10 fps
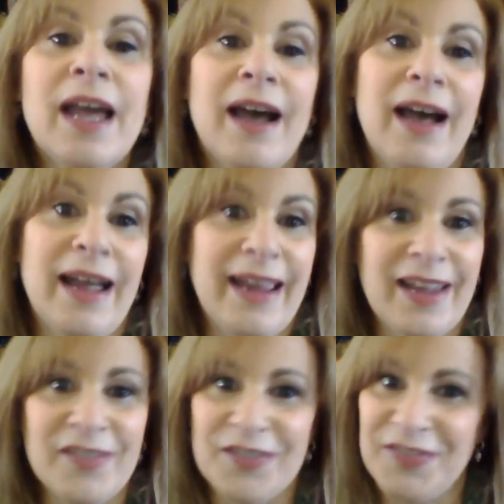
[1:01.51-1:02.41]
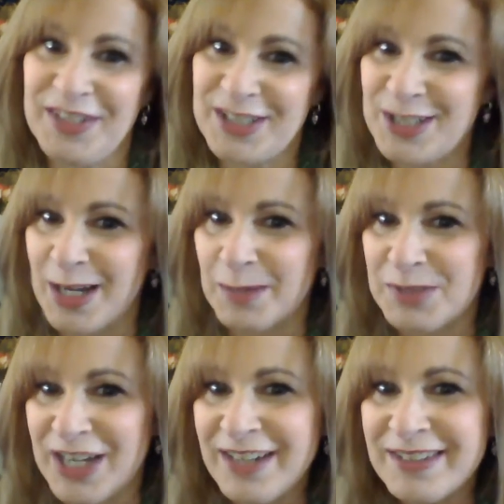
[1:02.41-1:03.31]
I have a finished
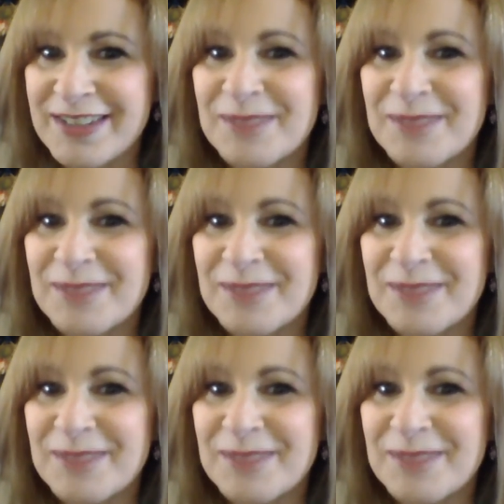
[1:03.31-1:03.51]
object.